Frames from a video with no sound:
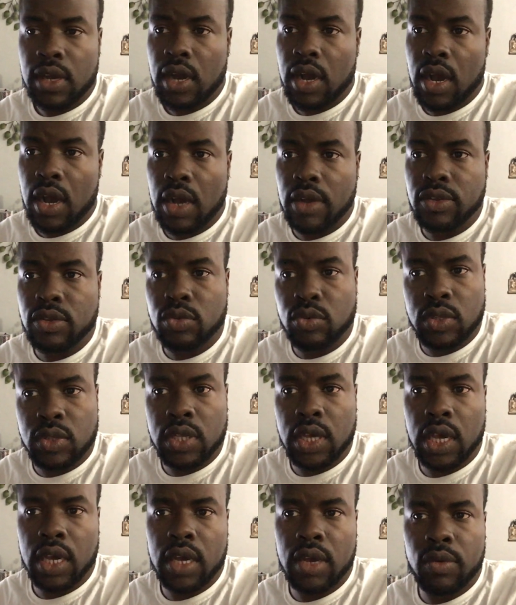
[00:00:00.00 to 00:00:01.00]
or
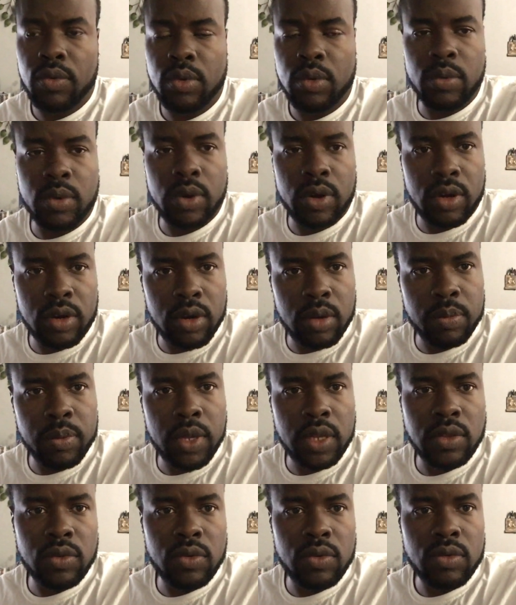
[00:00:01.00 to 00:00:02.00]
UTEC, we work up
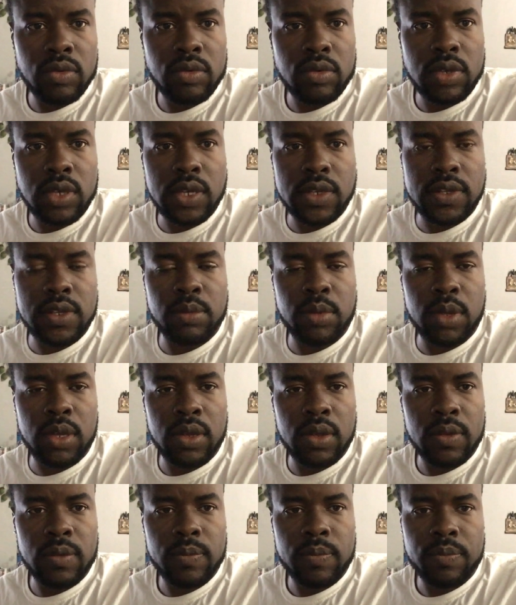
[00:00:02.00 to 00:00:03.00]
here too, you see
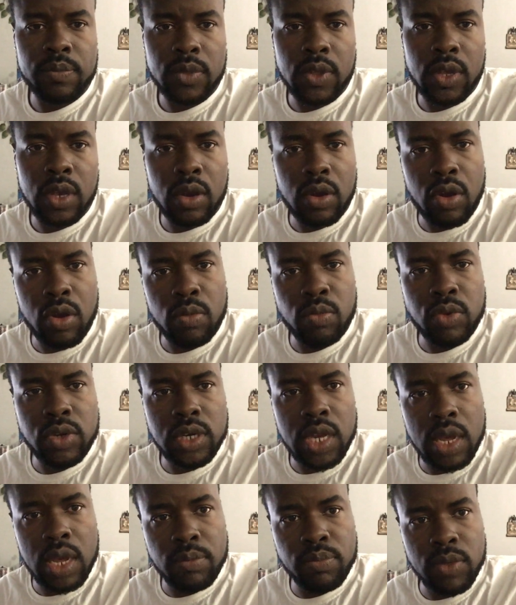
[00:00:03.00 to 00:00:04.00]
me? You come
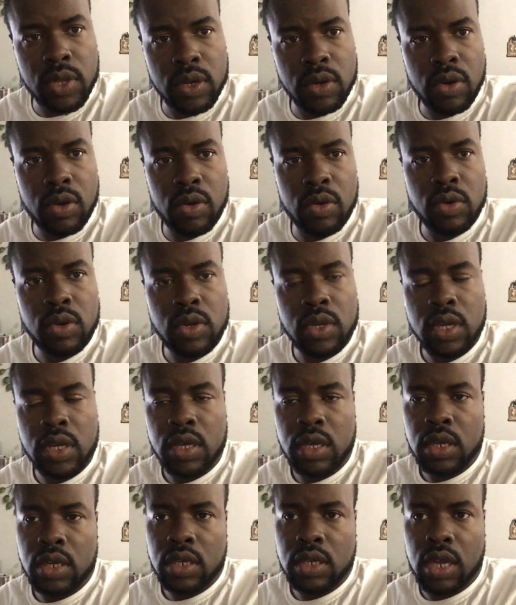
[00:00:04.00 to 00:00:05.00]
with them, you know,
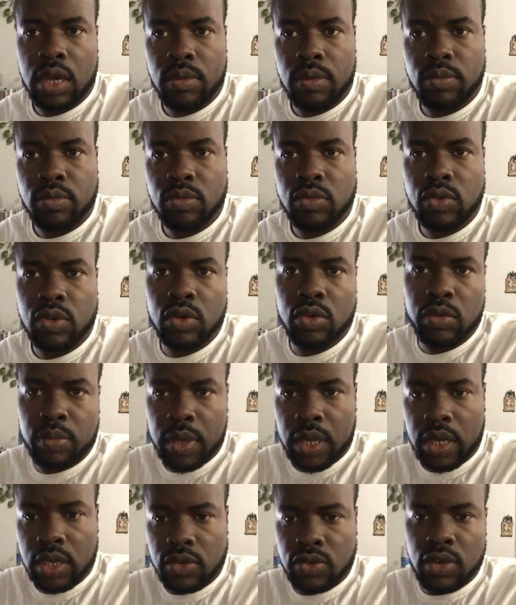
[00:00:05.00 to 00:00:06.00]
then we look
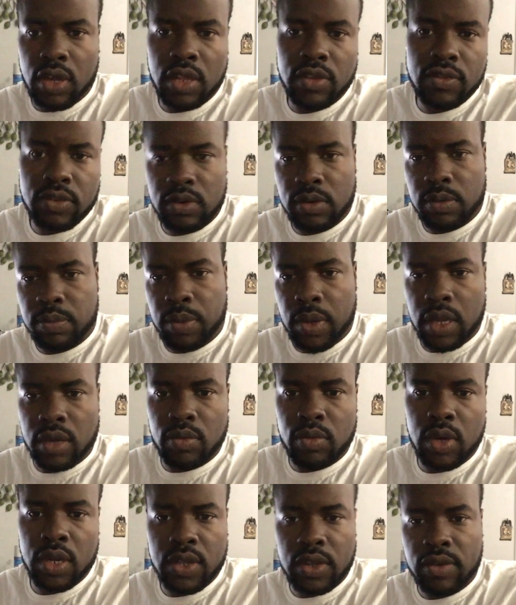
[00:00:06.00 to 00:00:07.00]
on your transcript and
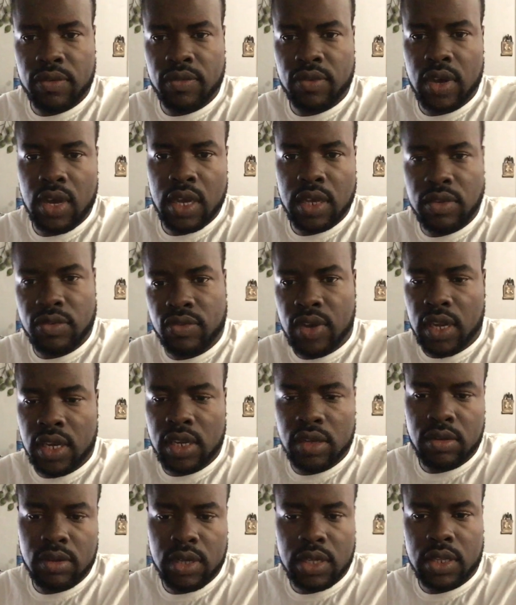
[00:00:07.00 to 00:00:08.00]
whatever and
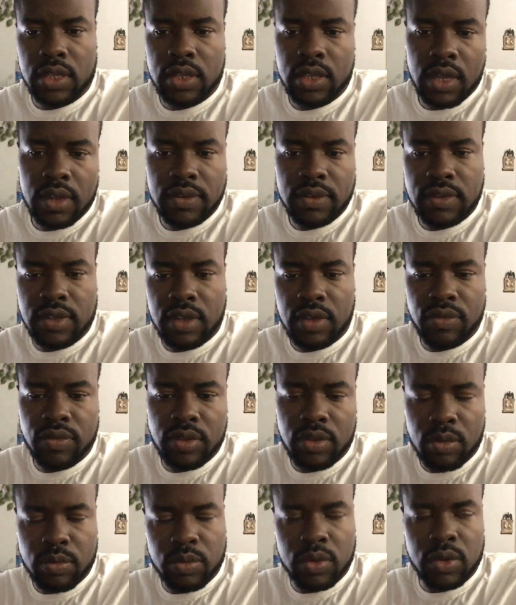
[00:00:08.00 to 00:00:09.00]
evaluate it and see if
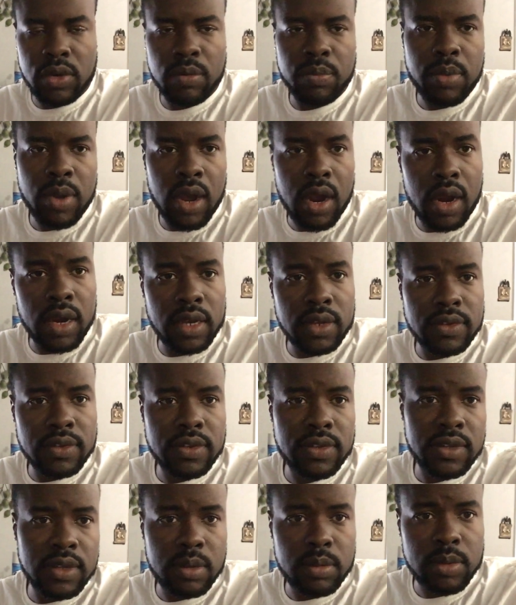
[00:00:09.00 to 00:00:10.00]
it's up to the par or
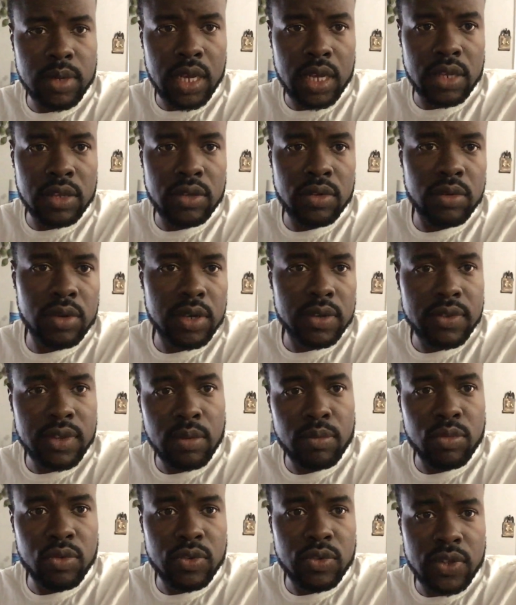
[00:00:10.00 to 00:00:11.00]
same in the US.
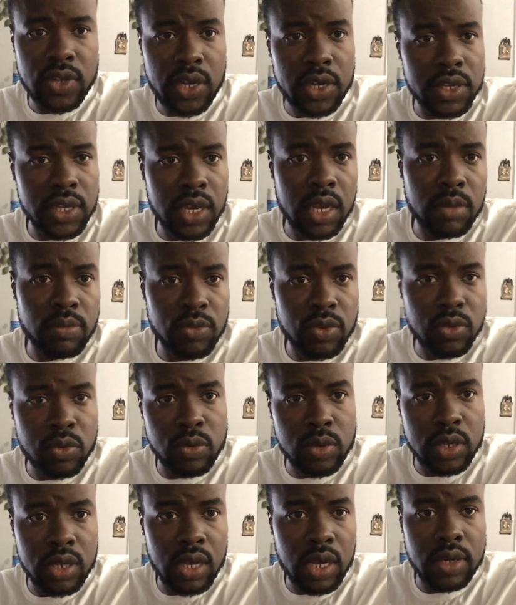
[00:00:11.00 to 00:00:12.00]
And most of the time,
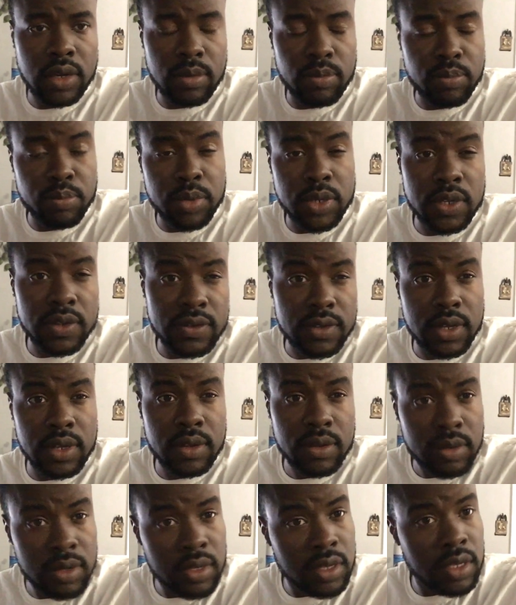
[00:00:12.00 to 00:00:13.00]
UA and them place there,